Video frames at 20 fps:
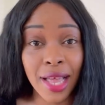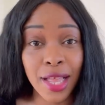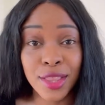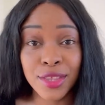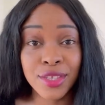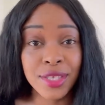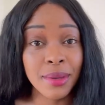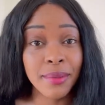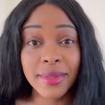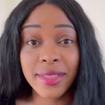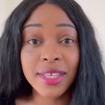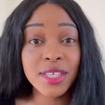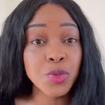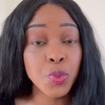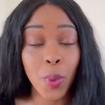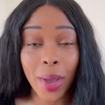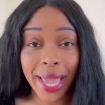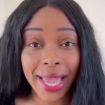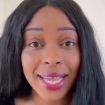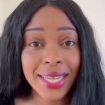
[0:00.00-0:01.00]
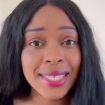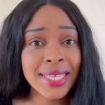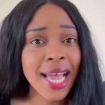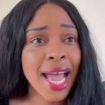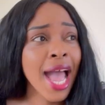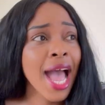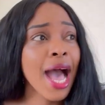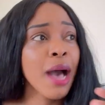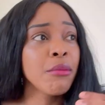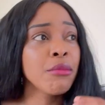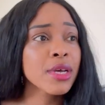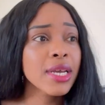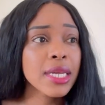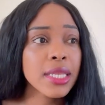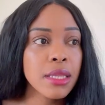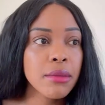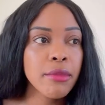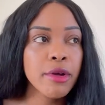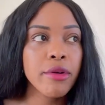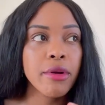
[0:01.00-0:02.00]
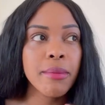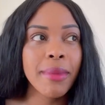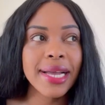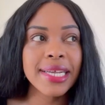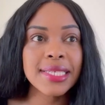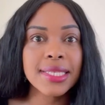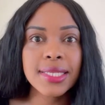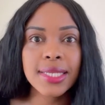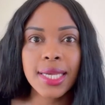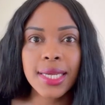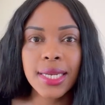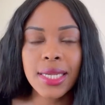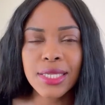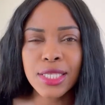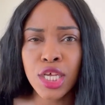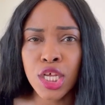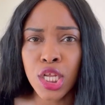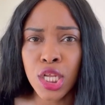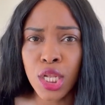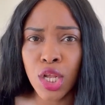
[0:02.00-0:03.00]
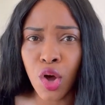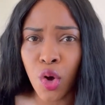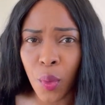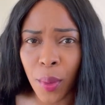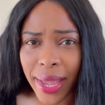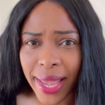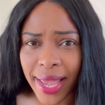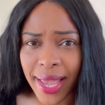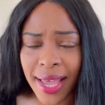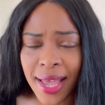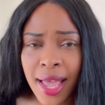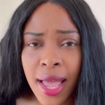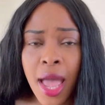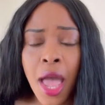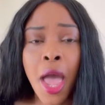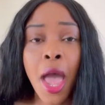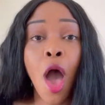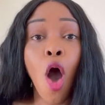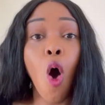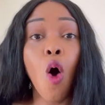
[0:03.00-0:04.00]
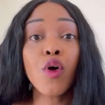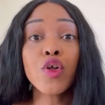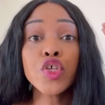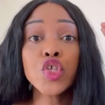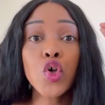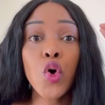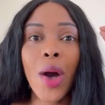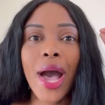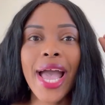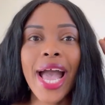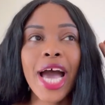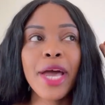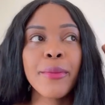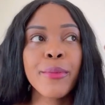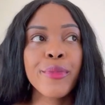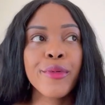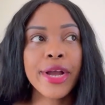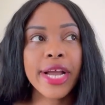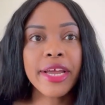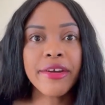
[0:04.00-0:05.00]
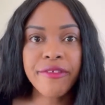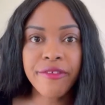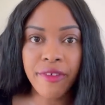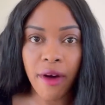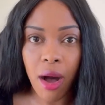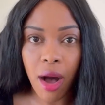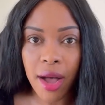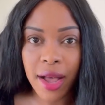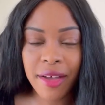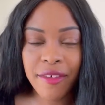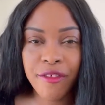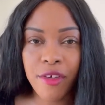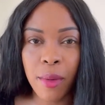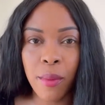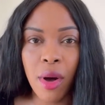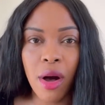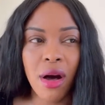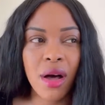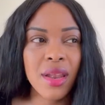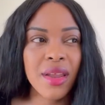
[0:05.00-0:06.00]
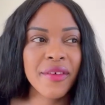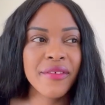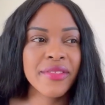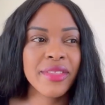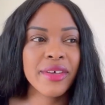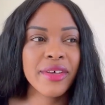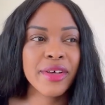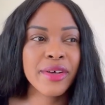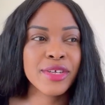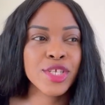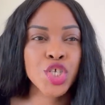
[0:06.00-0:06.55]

some of this weight. I'm looking in the mirror. My skin is glowing. Also, I had brain fog from all of the